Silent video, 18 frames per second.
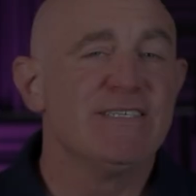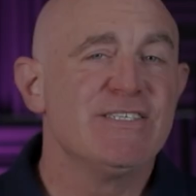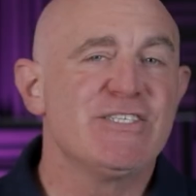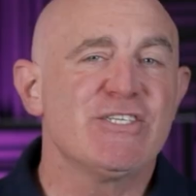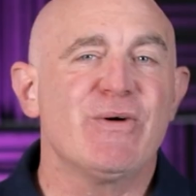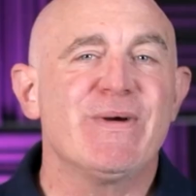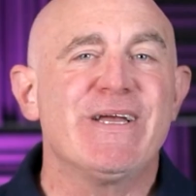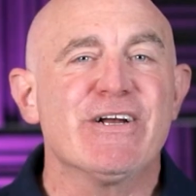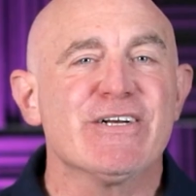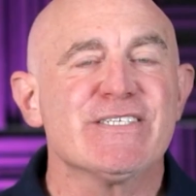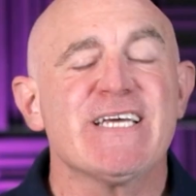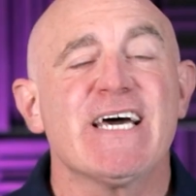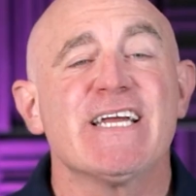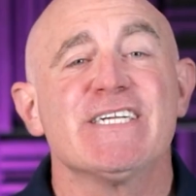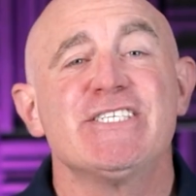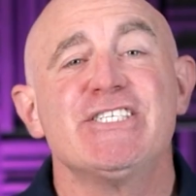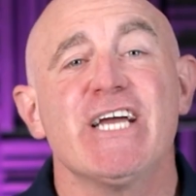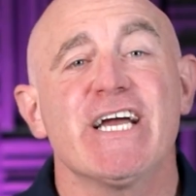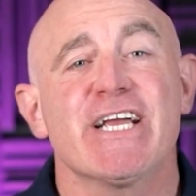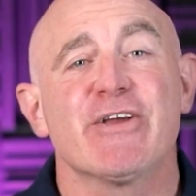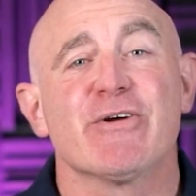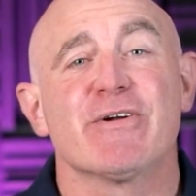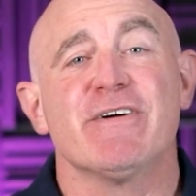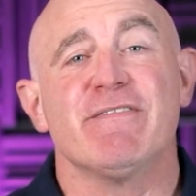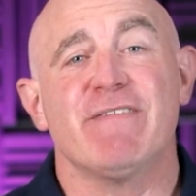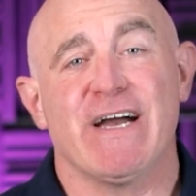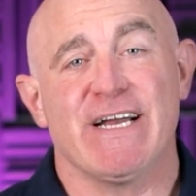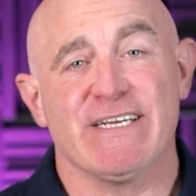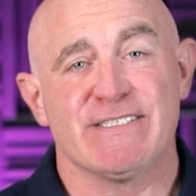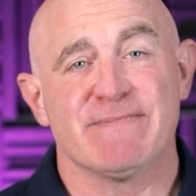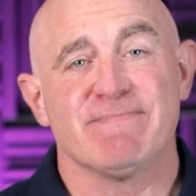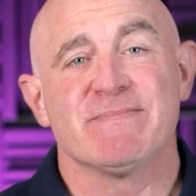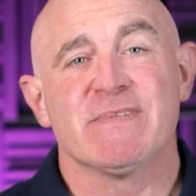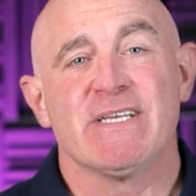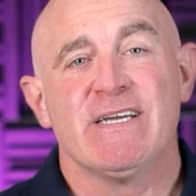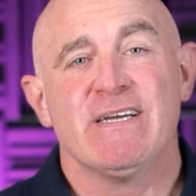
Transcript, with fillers: So here's how to check your device.